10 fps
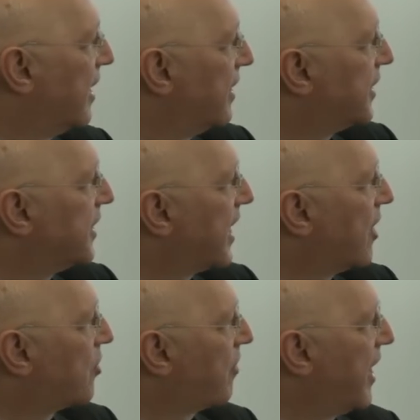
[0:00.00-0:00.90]
This is
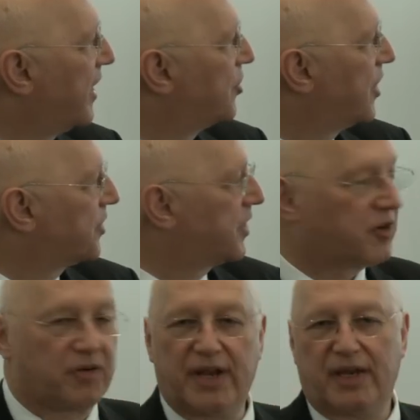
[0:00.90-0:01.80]
our grey in Chelsea
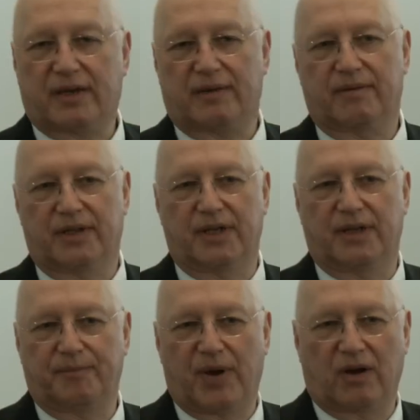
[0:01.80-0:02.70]
Creek,
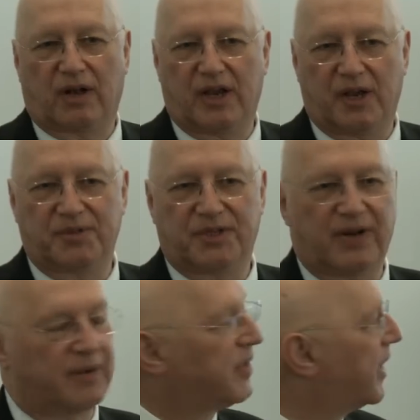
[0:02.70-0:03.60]
the Berkeley Homes
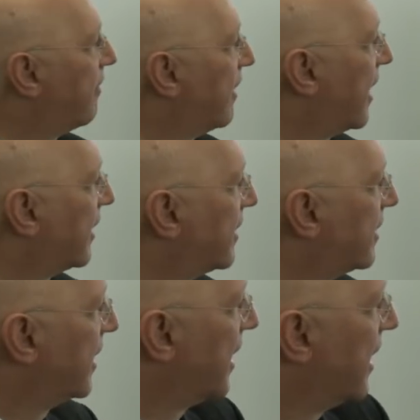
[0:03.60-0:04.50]
development here in London.